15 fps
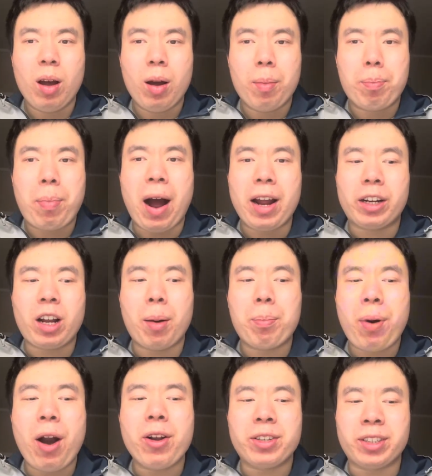By
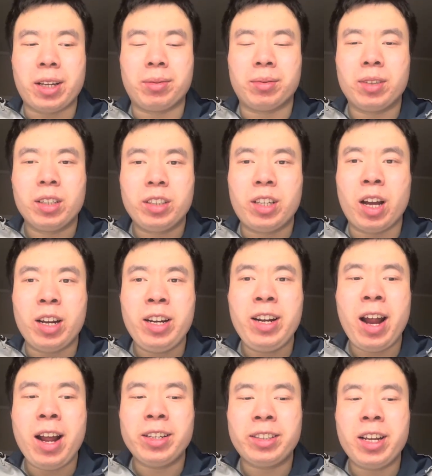comparison, the
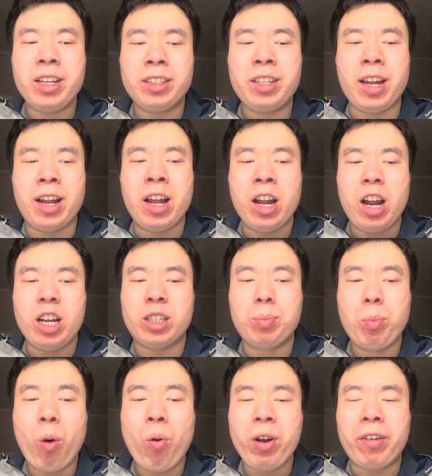Eacc is
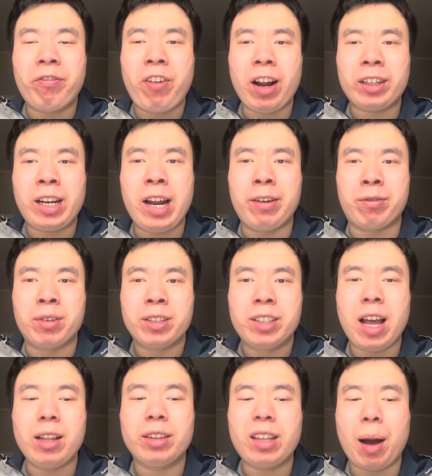more effective
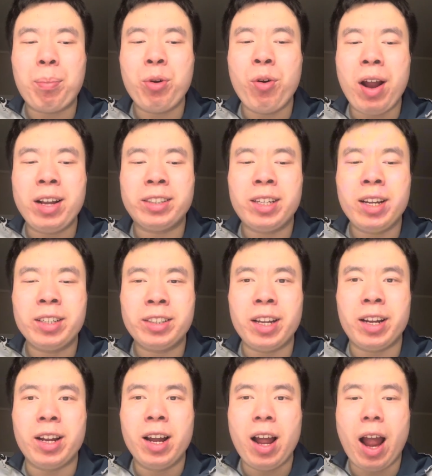than
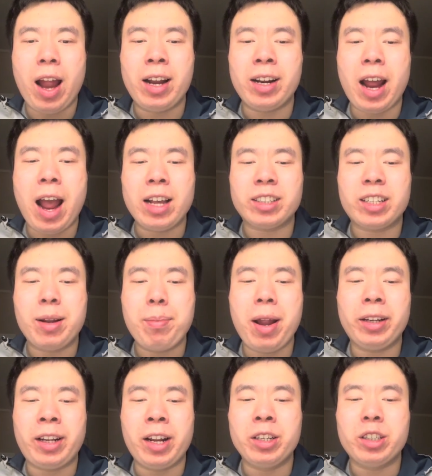WACC in
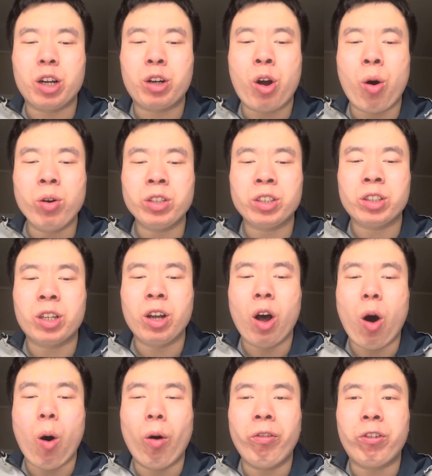estimating the cost
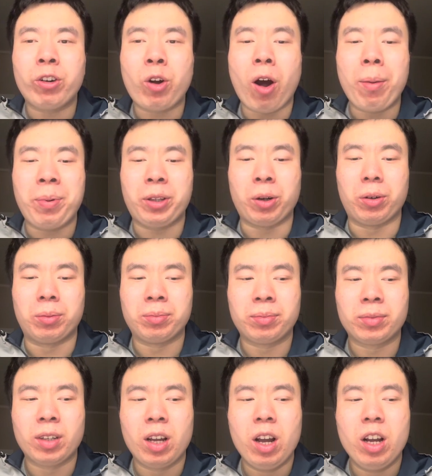of capital.
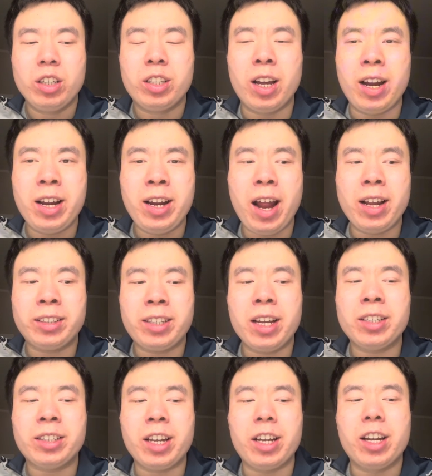The
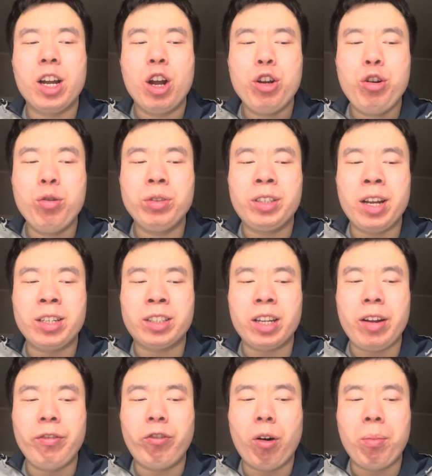Eacc uses
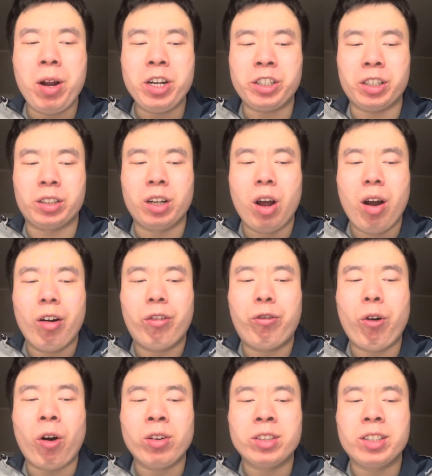information
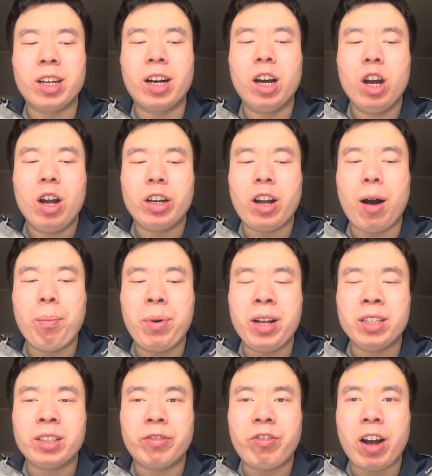from the
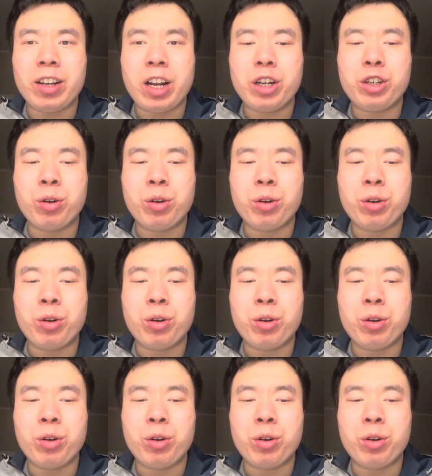company's financial